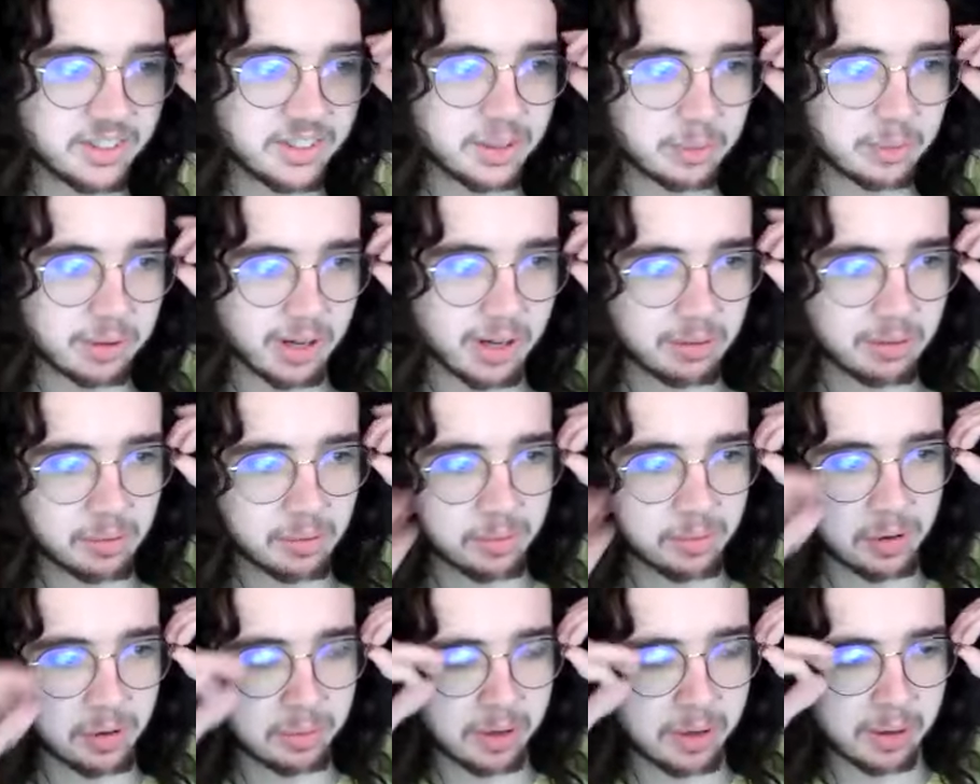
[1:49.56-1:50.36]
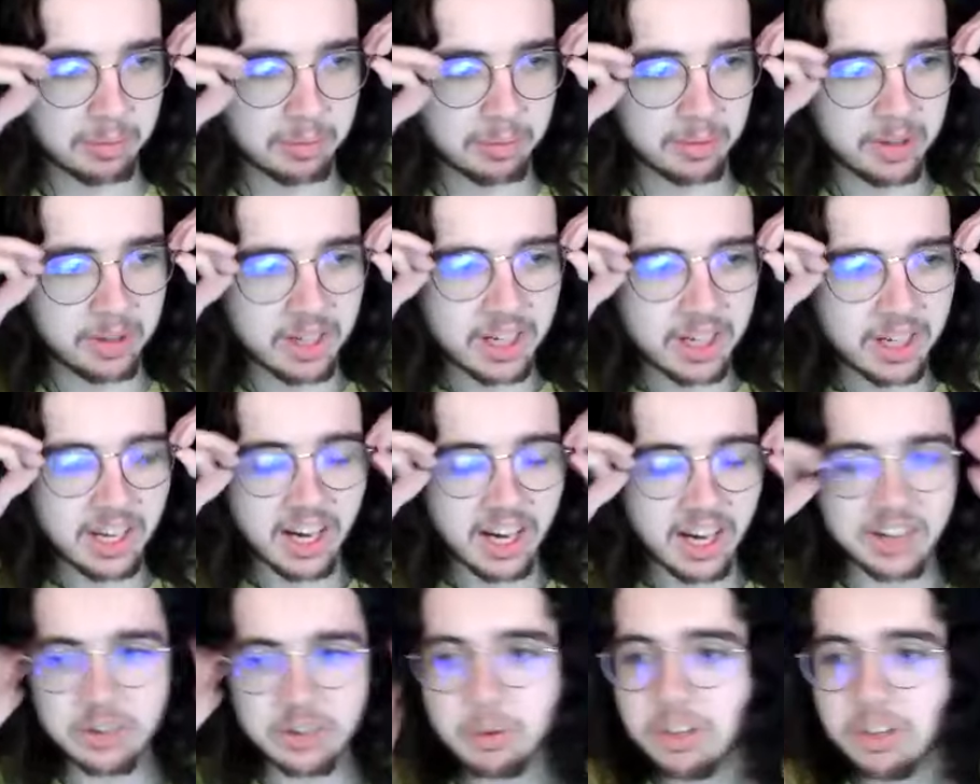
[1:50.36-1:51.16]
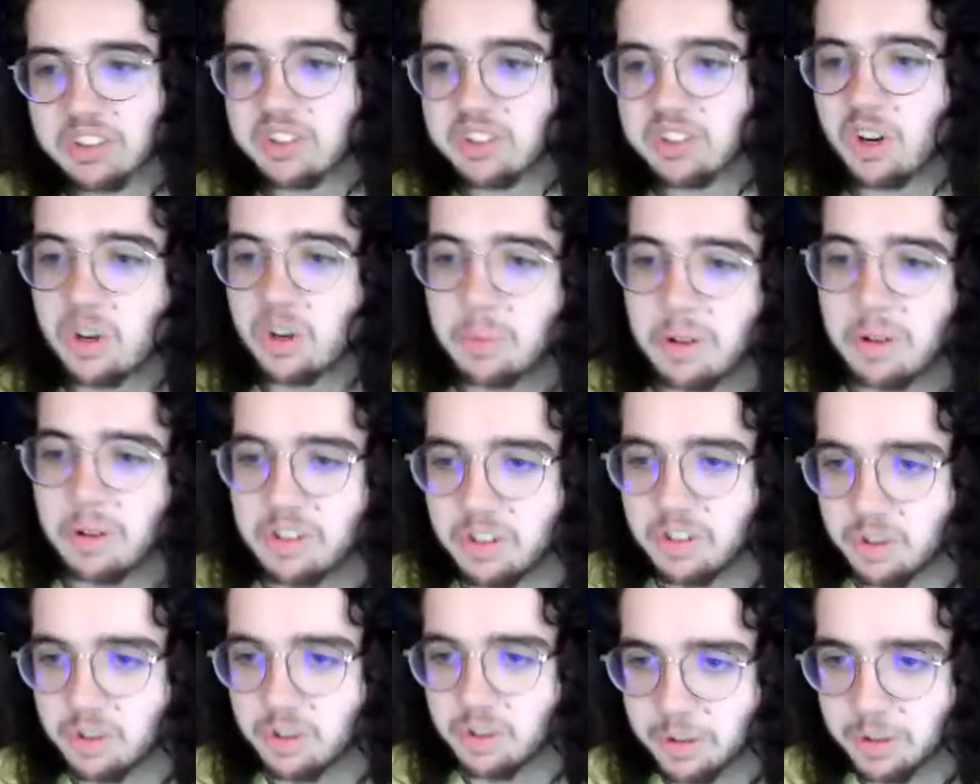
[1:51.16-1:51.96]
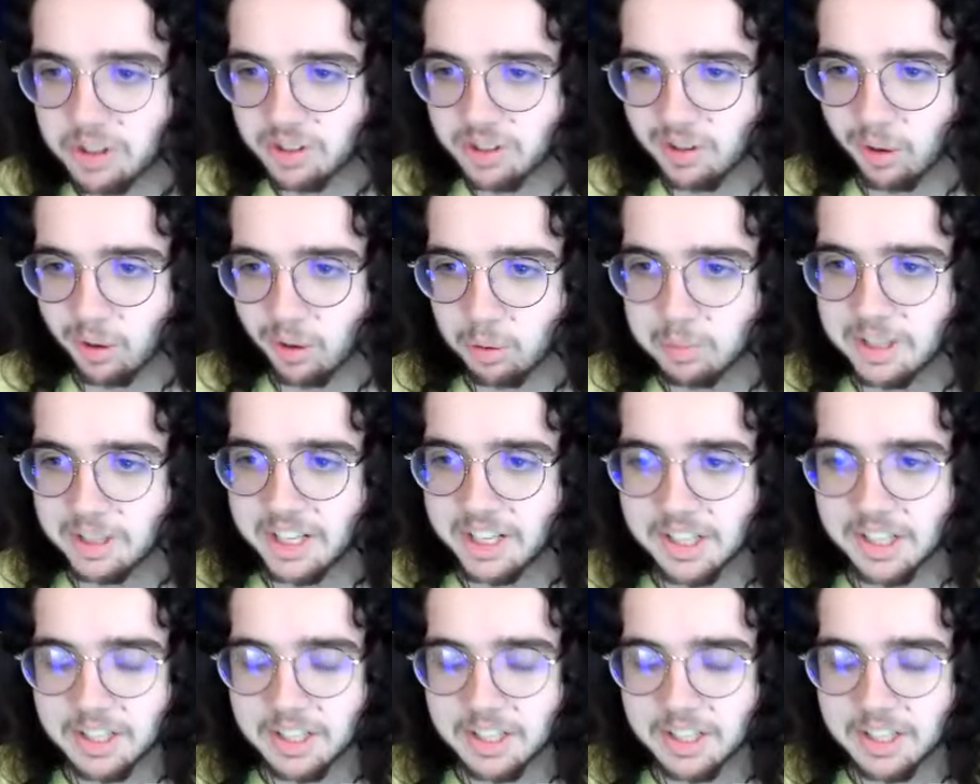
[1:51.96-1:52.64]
No problem. No problem. I do want to talk about your Twitter a little bit.